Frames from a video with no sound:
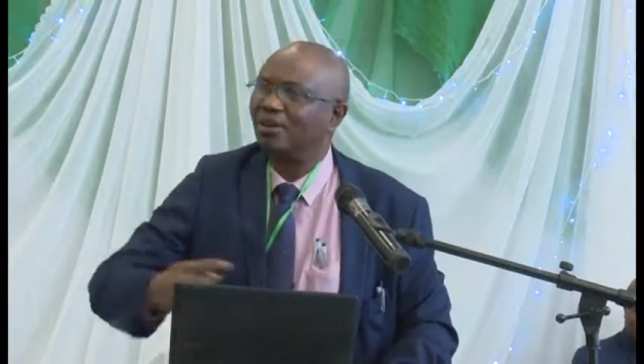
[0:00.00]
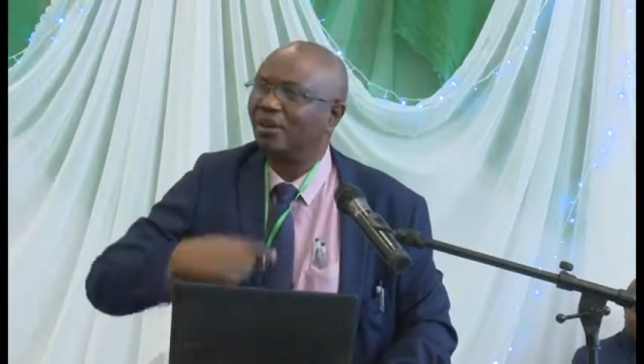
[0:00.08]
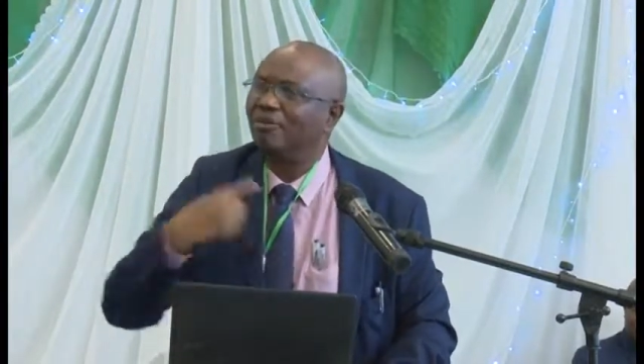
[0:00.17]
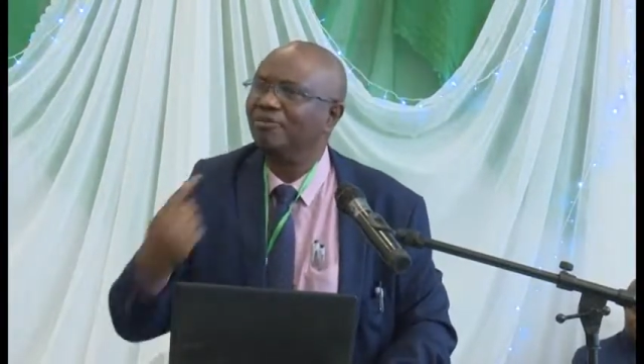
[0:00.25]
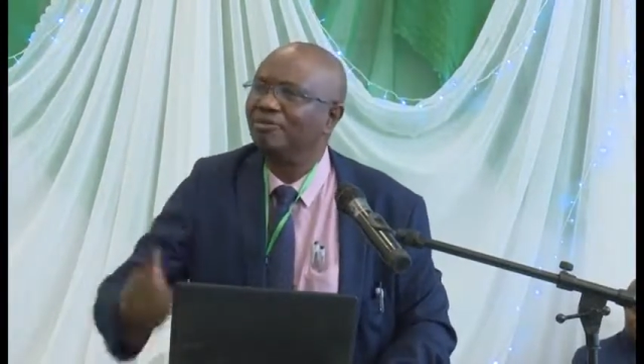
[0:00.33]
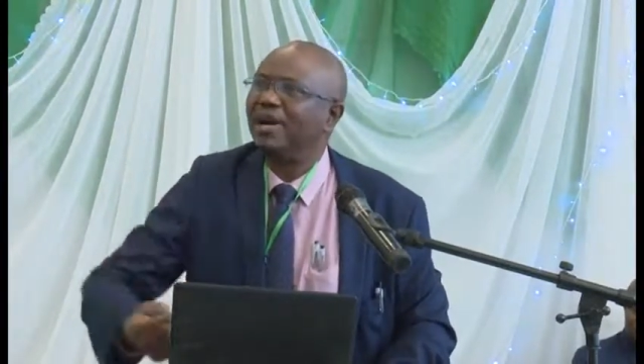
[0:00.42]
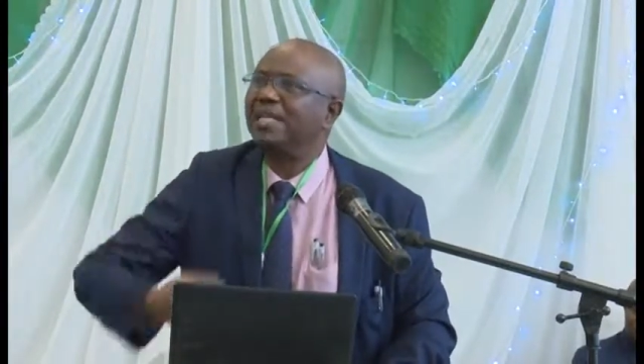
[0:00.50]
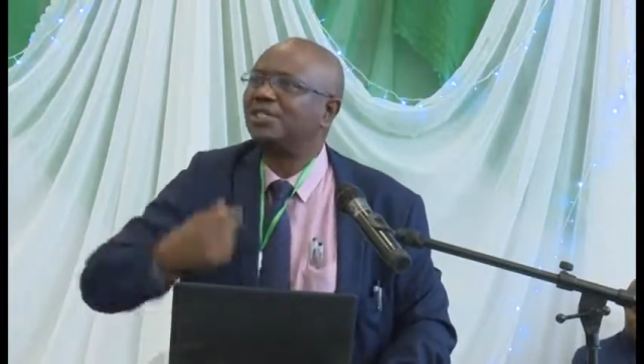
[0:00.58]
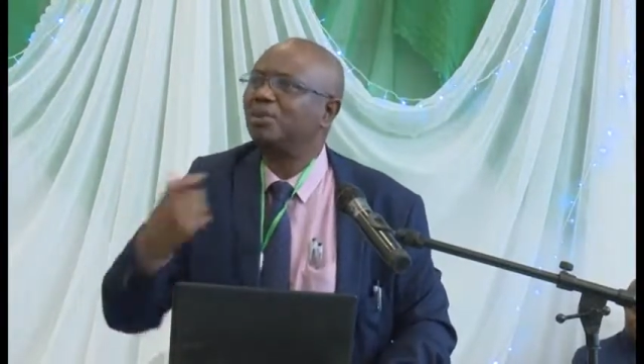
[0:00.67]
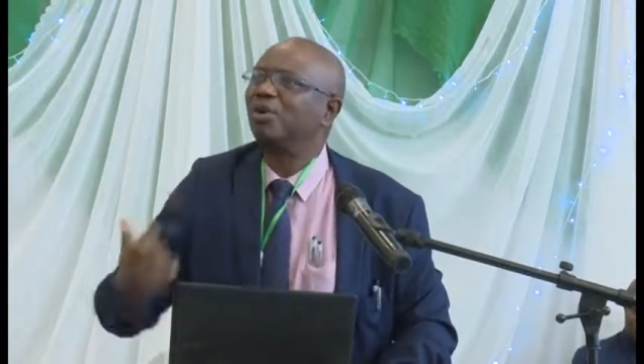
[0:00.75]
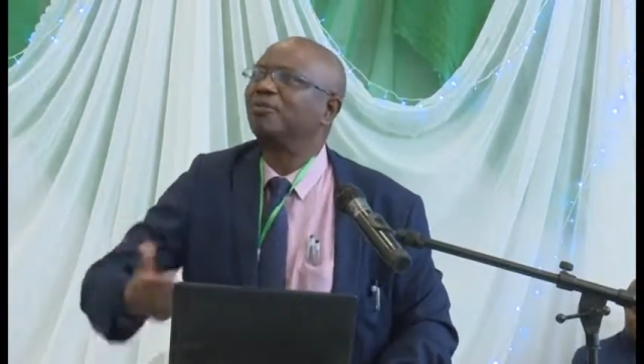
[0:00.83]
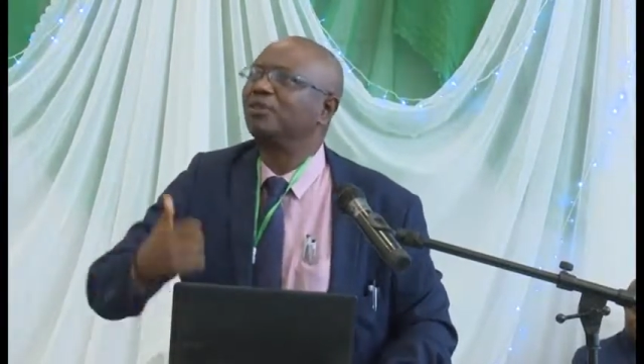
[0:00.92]
convert
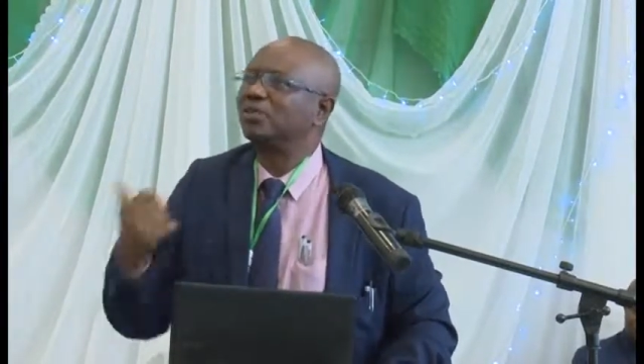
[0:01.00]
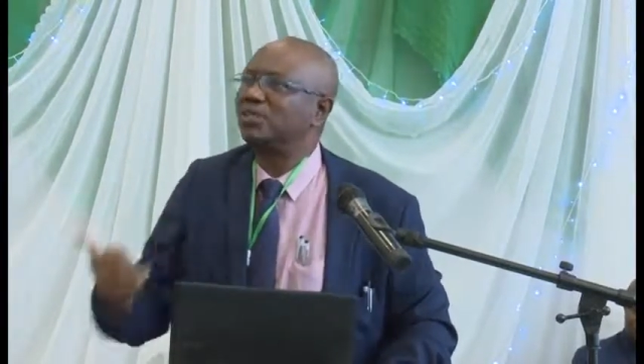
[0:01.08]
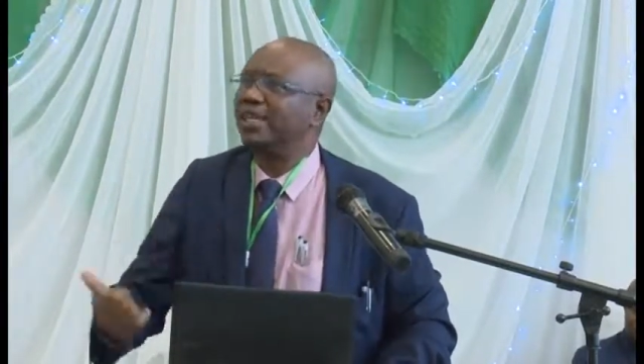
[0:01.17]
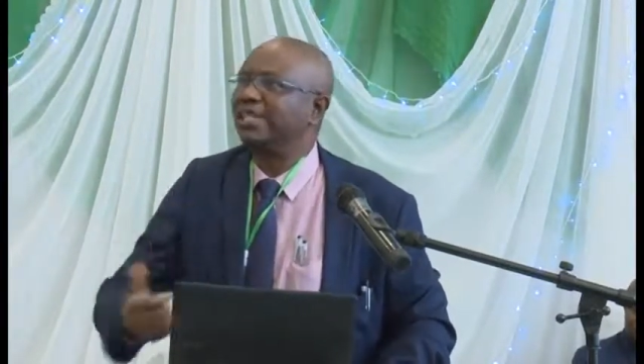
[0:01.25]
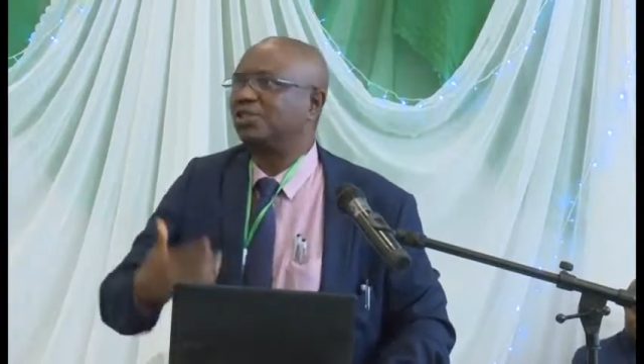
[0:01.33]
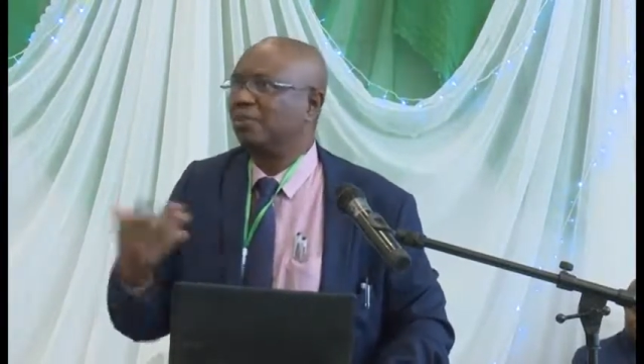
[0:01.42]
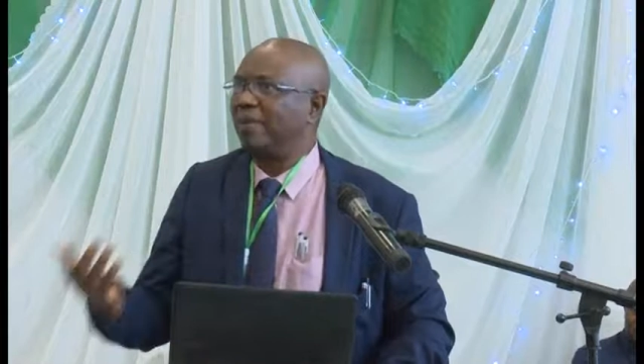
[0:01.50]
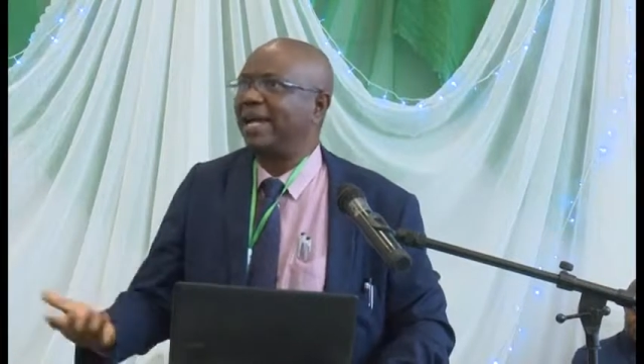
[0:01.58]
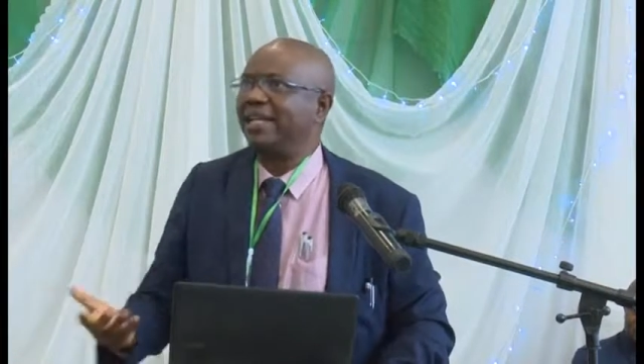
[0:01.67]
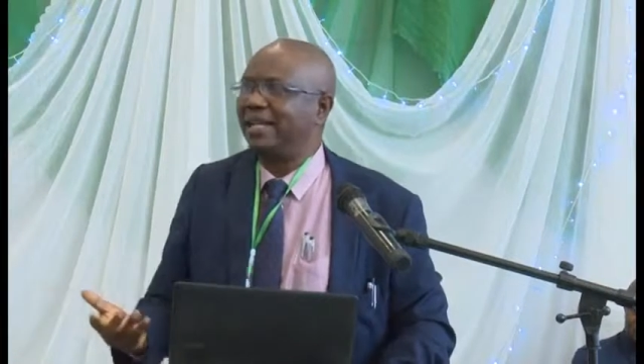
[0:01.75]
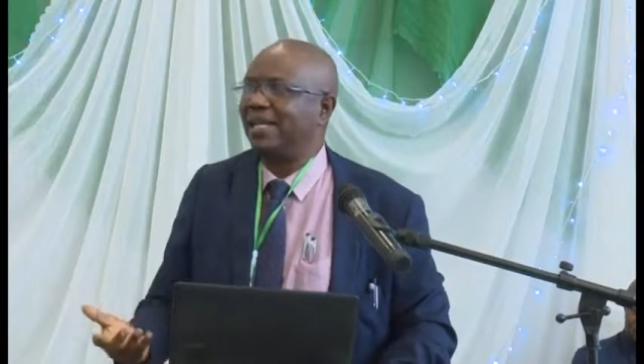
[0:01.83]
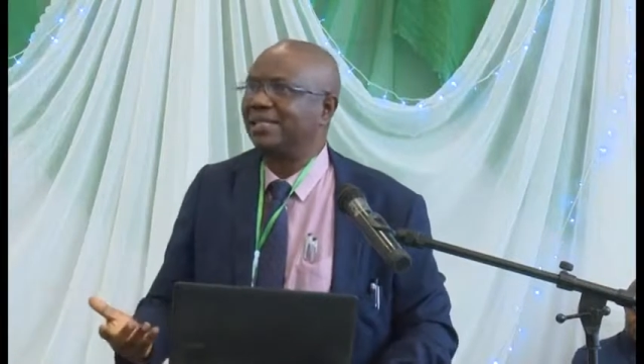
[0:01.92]
some of those things to
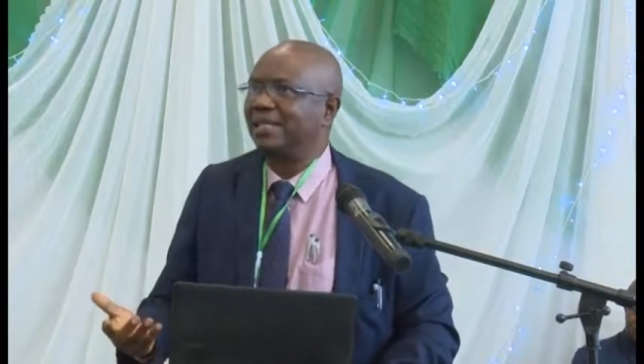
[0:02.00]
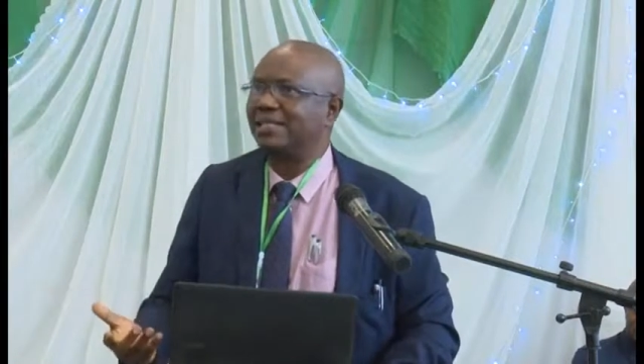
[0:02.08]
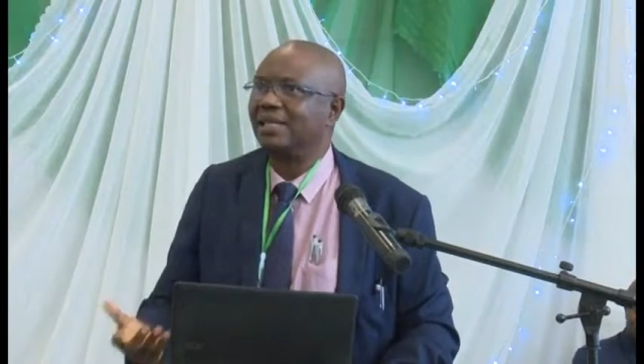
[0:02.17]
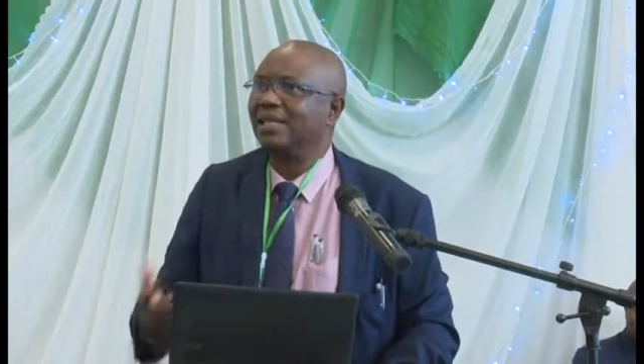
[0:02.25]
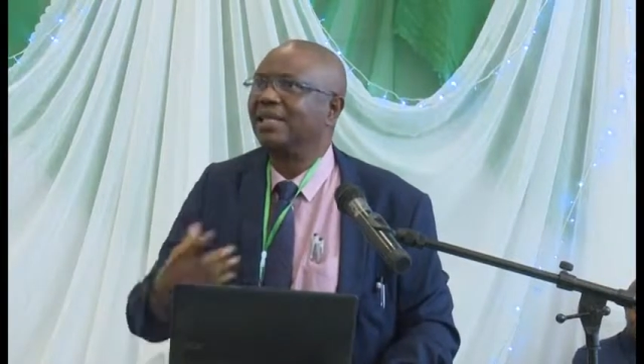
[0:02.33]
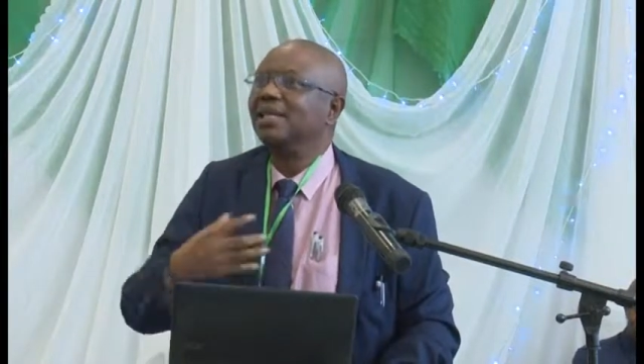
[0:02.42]
mining assets.